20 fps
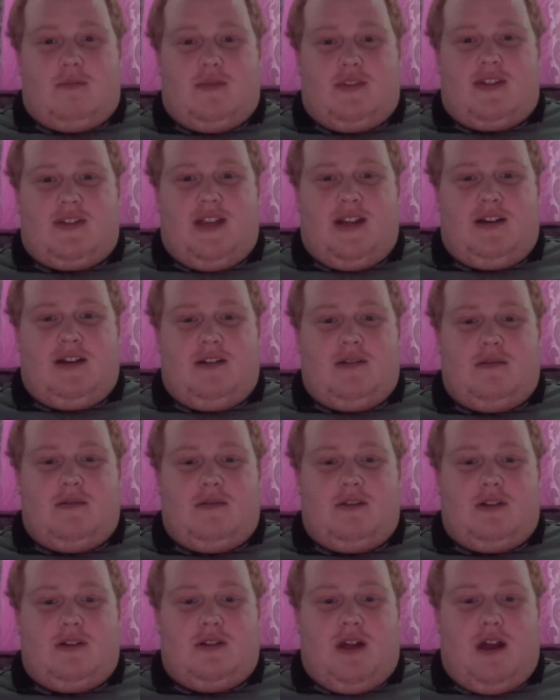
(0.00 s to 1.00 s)

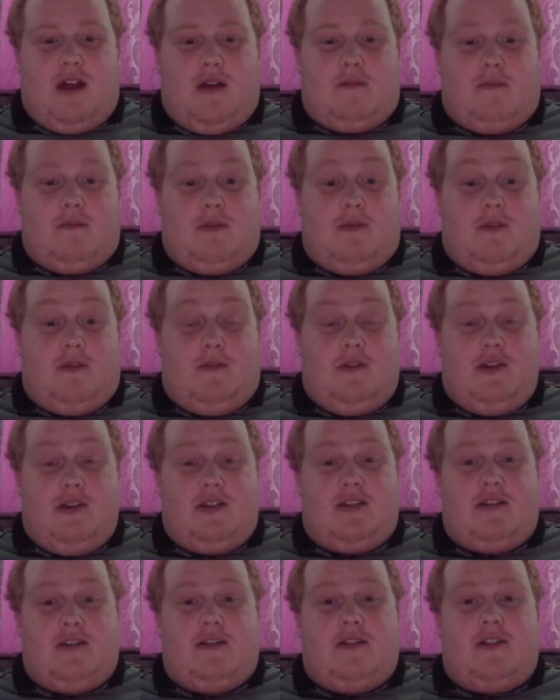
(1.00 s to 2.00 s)
Second, the
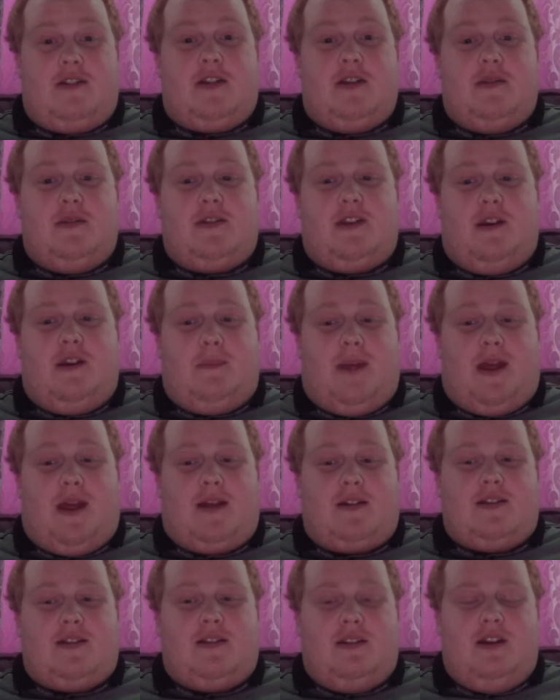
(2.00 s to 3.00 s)
first of the two centre
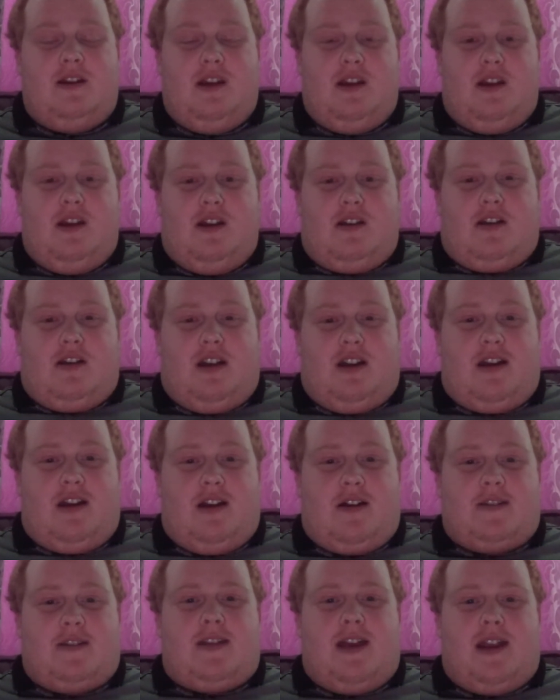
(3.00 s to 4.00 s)
backs,
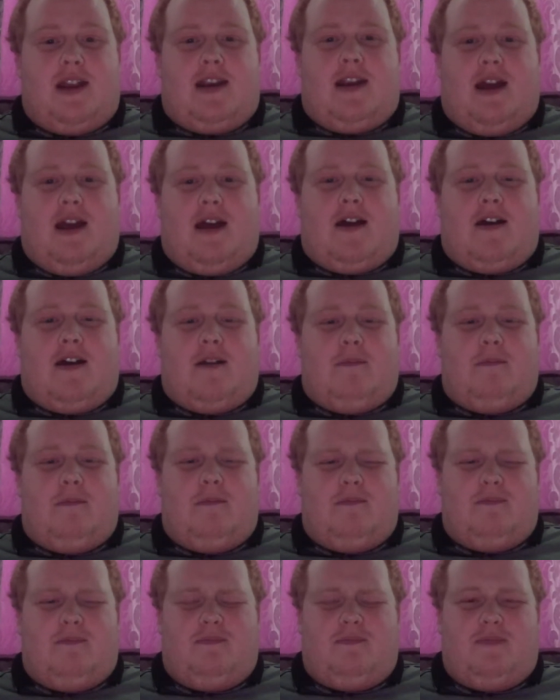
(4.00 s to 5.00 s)

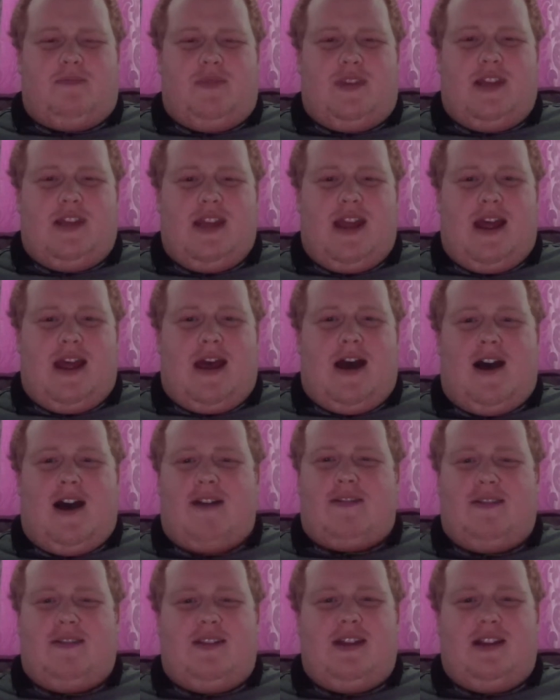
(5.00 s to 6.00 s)
Kouyate. Yeah, I
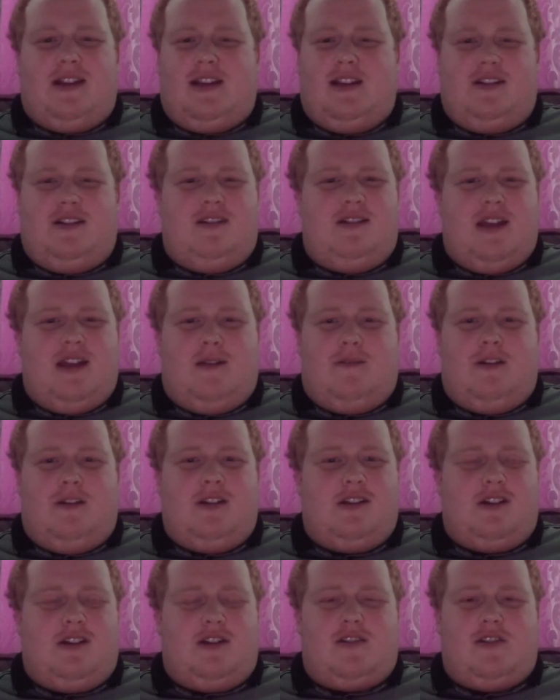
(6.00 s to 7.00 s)
think he definitely
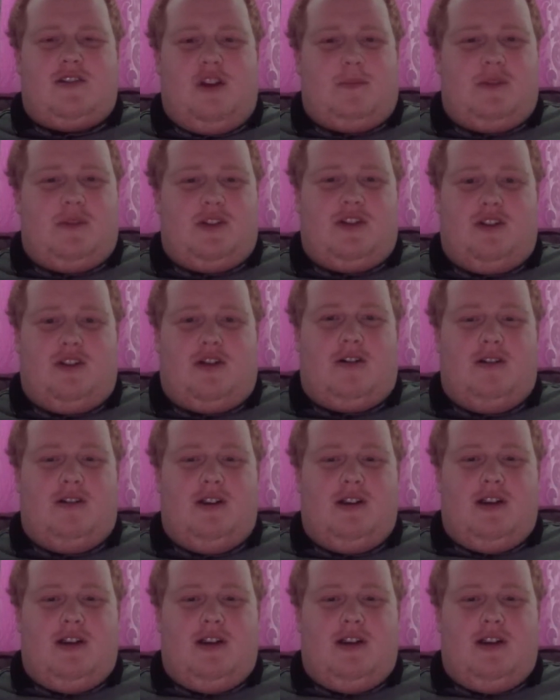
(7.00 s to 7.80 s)
should have stopped the shot.